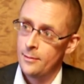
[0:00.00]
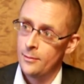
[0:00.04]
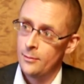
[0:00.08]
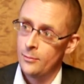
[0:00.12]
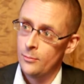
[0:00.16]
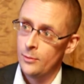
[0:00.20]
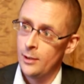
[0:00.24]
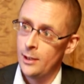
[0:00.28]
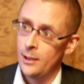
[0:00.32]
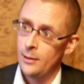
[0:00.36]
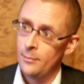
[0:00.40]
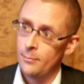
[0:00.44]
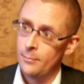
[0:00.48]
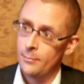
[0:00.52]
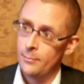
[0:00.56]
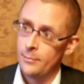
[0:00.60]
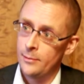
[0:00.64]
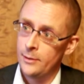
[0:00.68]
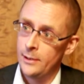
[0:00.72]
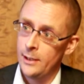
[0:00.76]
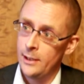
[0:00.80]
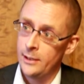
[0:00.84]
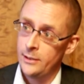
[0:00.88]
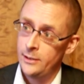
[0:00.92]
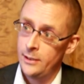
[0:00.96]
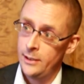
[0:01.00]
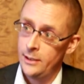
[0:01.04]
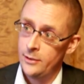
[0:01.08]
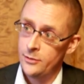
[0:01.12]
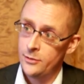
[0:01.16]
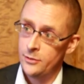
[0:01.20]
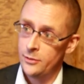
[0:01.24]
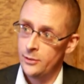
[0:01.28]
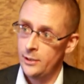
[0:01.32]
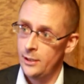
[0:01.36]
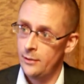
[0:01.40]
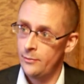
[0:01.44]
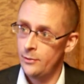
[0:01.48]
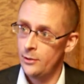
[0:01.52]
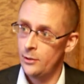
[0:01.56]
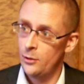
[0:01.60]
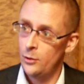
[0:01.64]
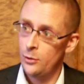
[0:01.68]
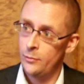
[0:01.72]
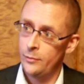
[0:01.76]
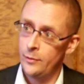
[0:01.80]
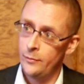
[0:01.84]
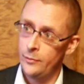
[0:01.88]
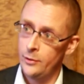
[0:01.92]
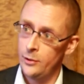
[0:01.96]
Well, the idea is to give an
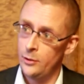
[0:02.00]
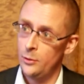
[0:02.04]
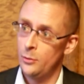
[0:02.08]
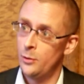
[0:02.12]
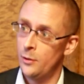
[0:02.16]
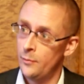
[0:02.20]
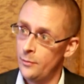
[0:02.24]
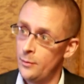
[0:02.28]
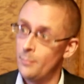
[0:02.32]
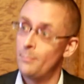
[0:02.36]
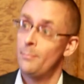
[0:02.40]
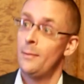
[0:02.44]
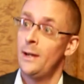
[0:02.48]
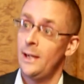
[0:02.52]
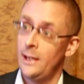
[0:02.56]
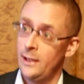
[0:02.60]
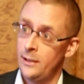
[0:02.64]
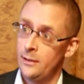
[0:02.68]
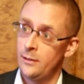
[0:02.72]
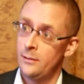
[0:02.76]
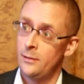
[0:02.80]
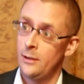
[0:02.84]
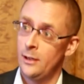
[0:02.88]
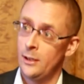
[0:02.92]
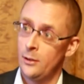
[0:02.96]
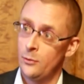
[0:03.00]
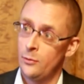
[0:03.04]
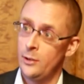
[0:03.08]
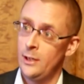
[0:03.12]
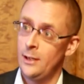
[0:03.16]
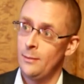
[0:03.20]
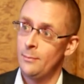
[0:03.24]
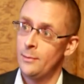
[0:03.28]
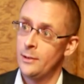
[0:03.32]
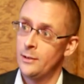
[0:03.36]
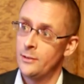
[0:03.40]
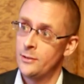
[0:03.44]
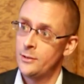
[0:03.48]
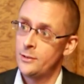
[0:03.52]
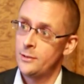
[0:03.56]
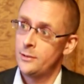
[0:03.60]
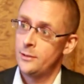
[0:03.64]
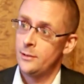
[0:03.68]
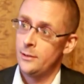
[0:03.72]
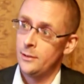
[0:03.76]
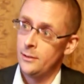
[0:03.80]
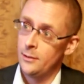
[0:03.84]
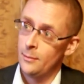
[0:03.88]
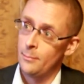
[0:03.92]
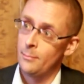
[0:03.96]
overview of the main agreements,
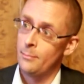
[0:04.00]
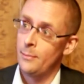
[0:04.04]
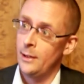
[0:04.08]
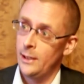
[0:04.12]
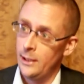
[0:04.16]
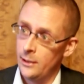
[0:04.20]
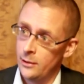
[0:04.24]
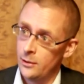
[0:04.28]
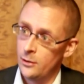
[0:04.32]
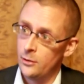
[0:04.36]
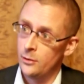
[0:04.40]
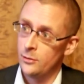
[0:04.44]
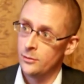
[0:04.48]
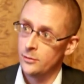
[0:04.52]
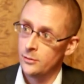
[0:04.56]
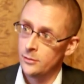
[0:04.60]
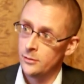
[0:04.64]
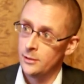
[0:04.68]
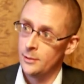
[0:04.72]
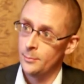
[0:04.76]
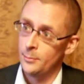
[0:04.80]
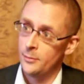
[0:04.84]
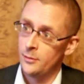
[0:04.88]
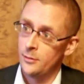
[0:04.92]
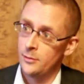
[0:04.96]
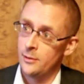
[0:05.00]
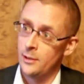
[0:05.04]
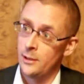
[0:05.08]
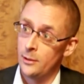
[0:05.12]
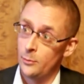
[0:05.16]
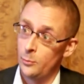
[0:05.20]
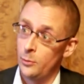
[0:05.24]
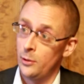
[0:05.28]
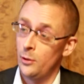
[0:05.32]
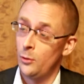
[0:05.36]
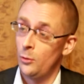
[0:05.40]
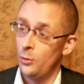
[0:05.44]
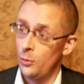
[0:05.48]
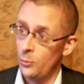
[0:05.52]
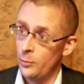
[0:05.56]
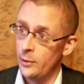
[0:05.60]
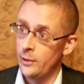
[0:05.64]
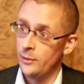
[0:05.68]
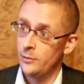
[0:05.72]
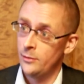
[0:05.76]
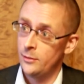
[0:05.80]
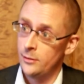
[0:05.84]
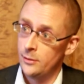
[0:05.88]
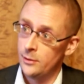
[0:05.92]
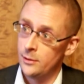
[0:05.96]
the main concepts that will
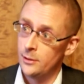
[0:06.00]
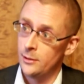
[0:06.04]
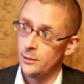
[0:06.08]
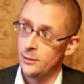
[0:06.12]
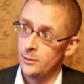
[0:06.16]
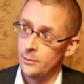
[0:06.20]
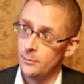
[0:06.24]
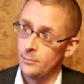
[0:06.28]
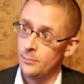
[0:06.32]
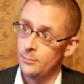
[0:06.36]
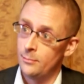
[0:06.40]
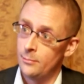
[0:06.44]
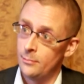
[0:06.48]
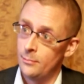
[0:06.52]
always um,